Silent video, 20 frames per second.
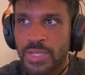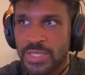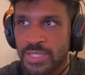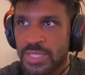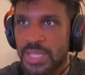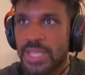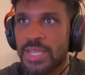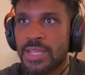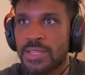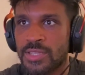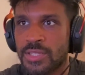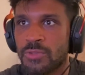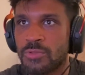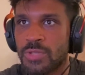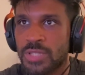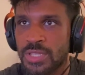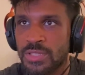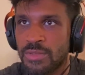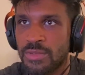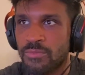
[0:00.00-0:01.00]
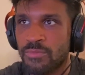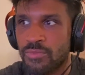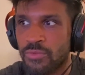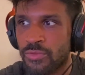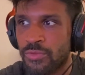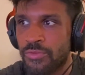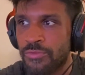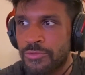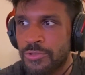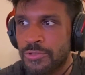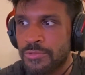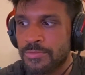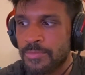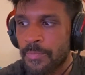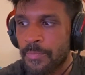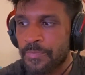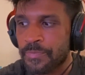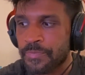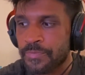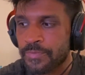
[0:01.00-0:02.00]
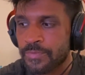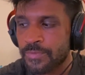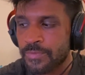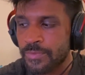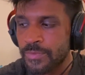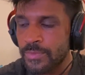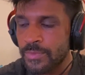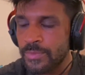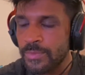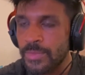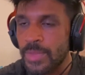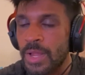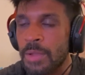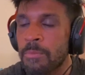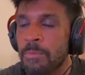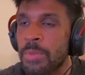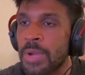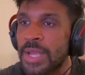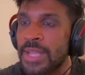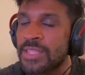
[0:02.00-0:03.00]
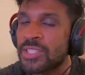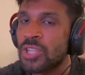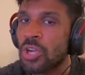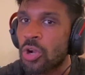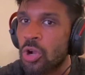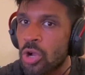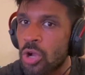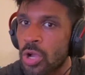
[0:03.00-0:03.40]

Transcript: her singing skills has improved, but